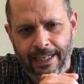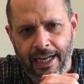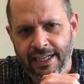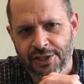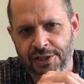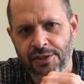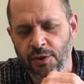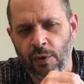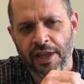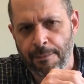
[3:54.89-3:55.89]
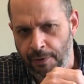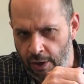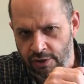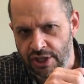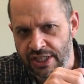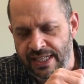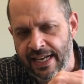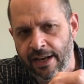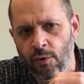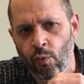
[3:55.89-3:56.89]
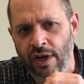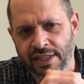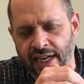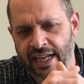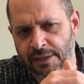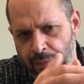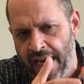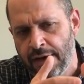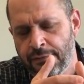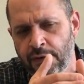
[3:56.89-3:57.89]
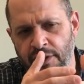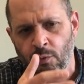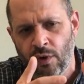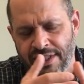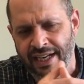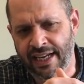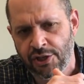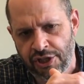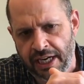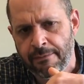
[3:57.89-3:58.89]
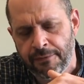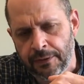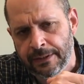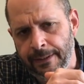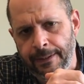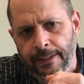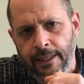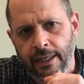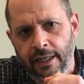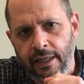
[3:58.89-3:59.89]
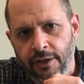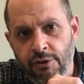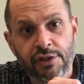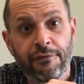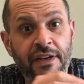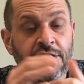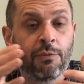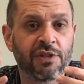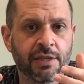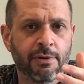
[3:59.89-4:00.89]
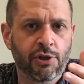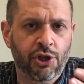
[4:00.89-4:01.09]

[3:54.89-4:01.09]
I guess the way the Persians did it wasn't as painful and wasn't as shameful. Crucifixion was the most